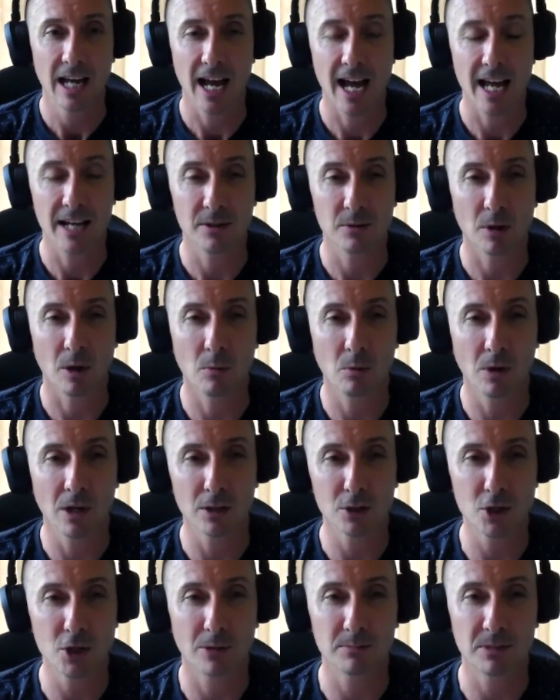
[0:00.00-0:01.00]
And a
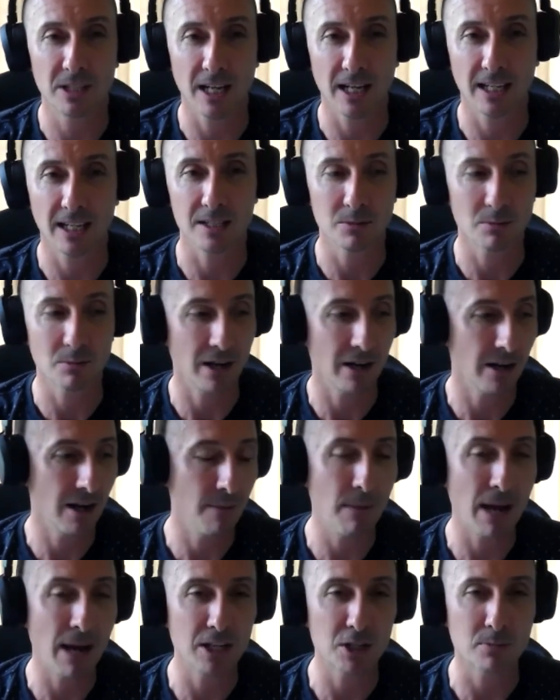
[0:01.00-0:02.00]
workshop deck is where a
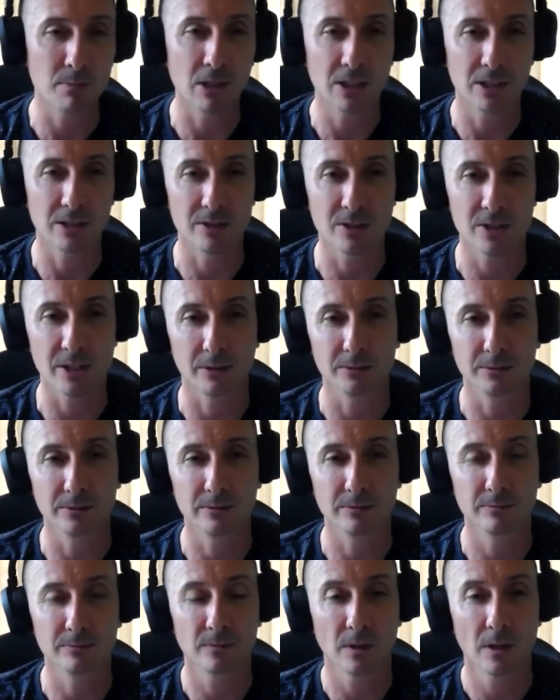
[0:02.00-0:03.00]
management
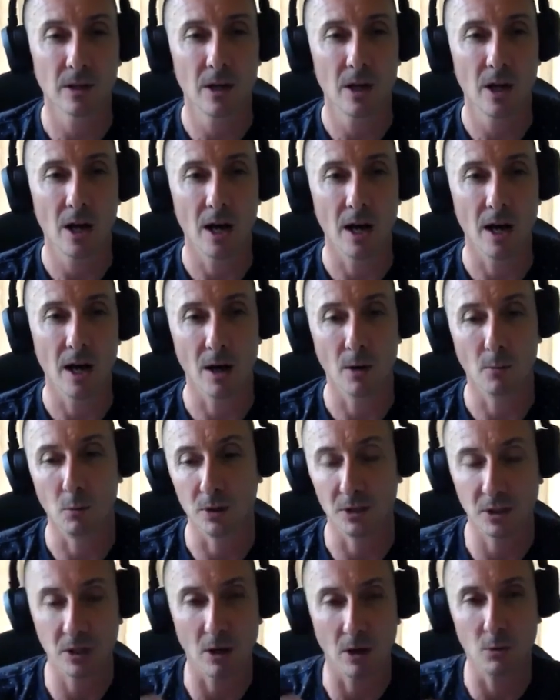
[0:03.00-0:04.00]
consultant
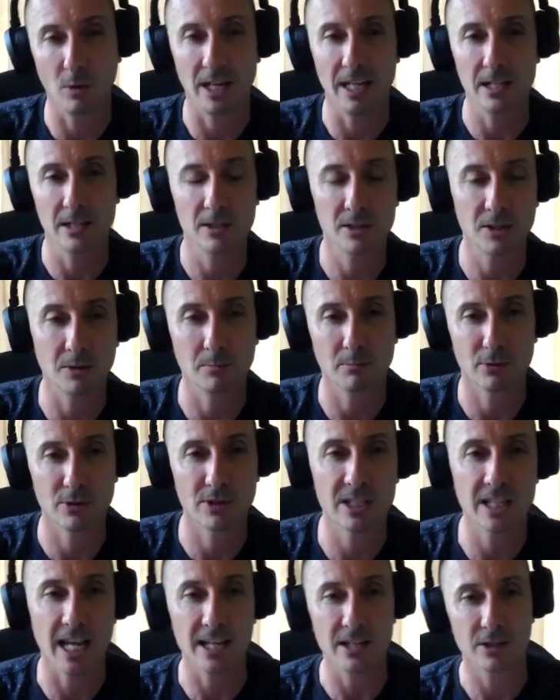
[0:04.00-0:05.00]
would go in to
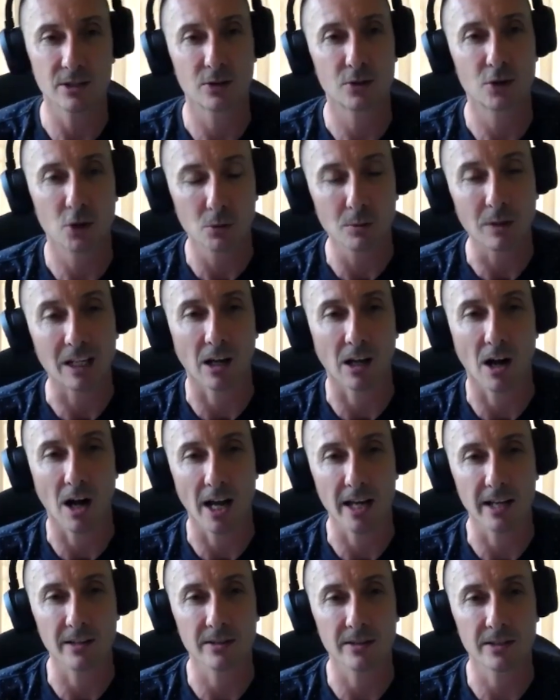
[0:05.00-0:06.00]
present to a
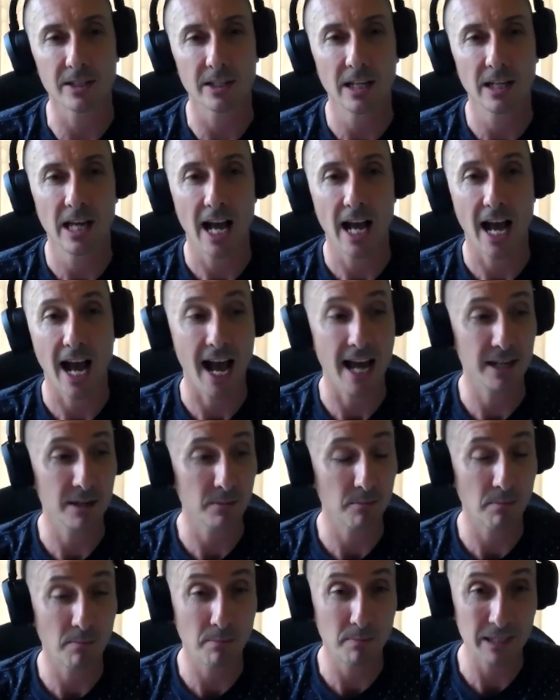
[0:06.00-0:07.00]
client and
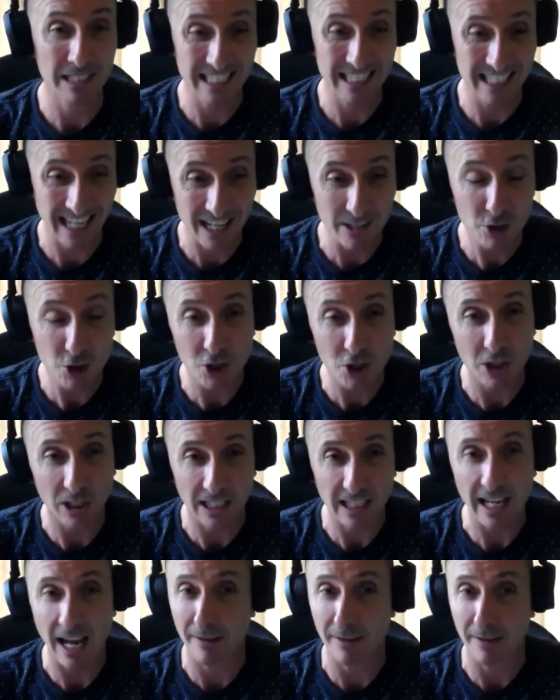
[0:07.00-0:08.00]
potentially
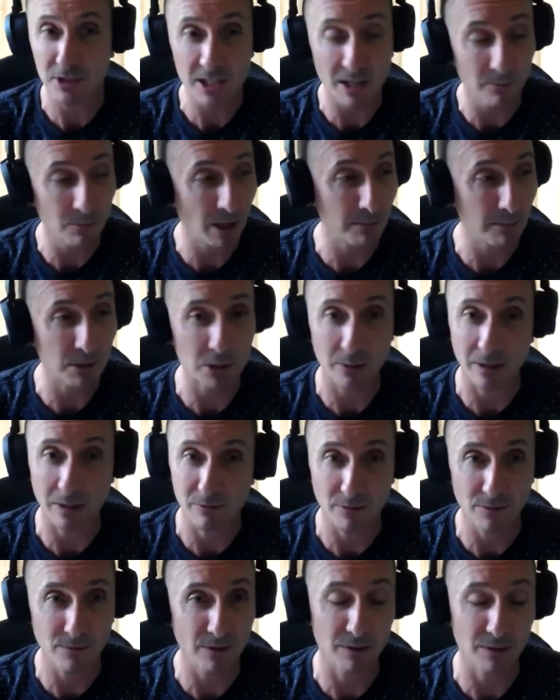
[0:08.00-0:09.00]
have somewhere between
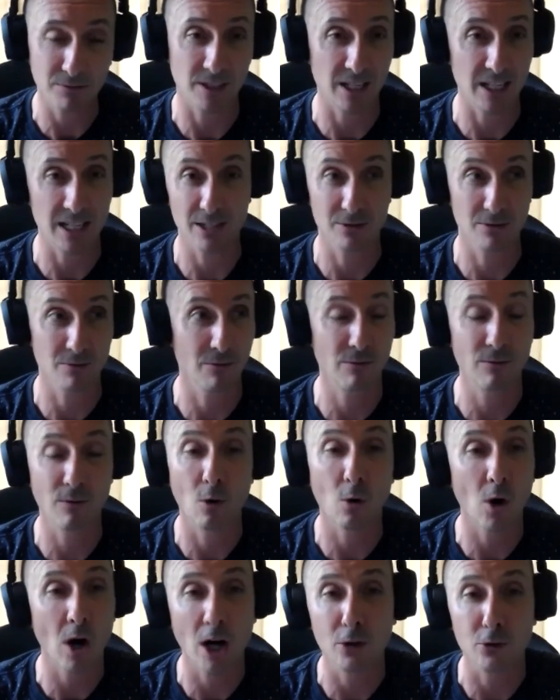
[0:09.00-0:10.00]
50 and
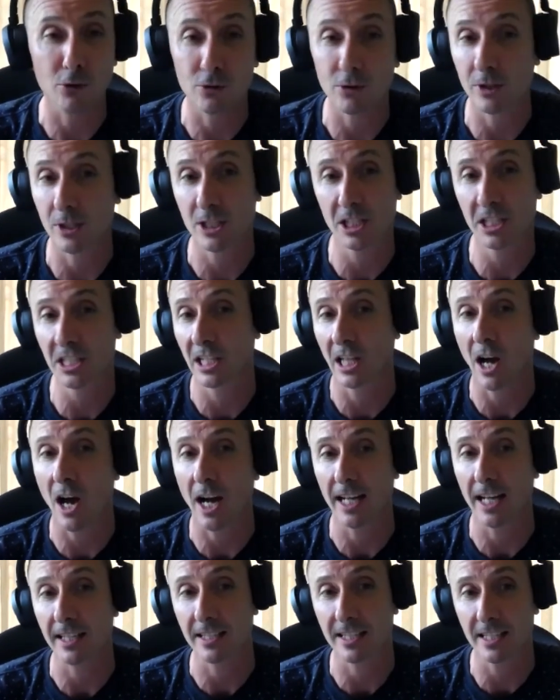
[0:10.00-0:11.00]
400
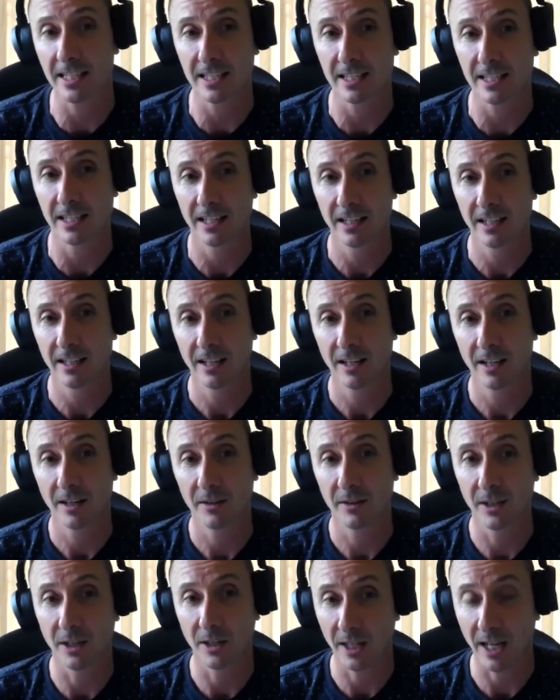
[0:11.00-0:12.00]
slides
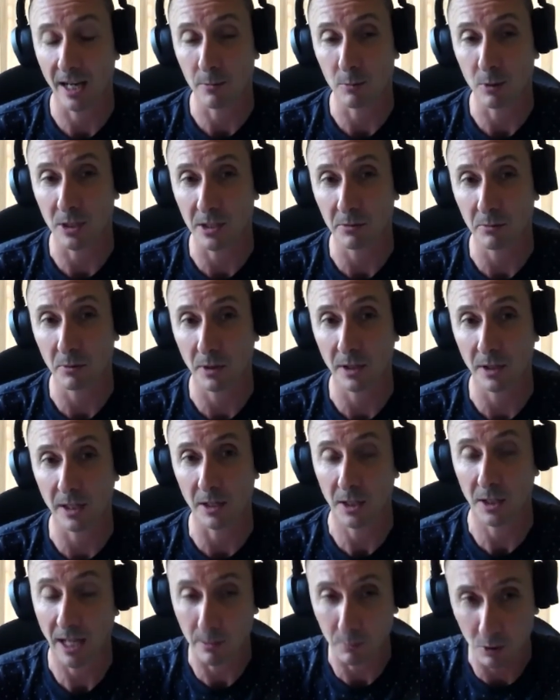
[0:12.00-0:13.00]
that they
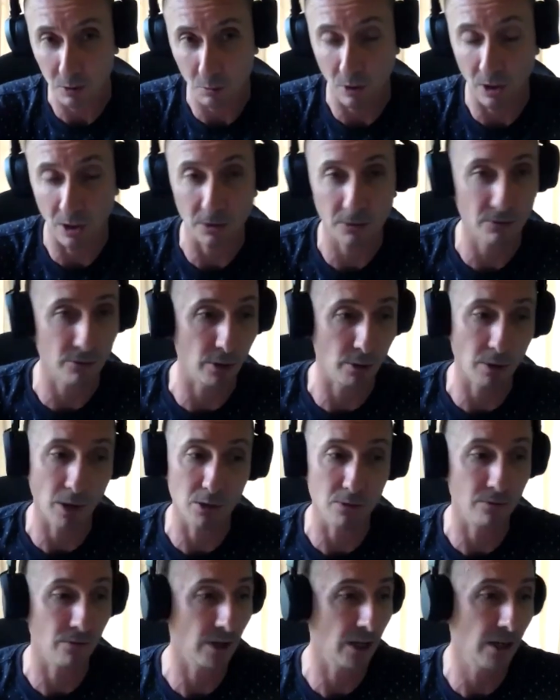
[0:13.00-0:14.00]
would work through
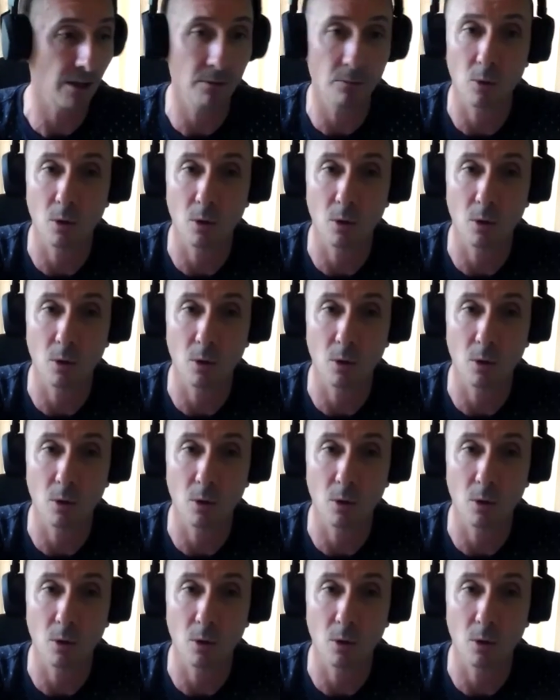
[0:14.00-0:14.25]
over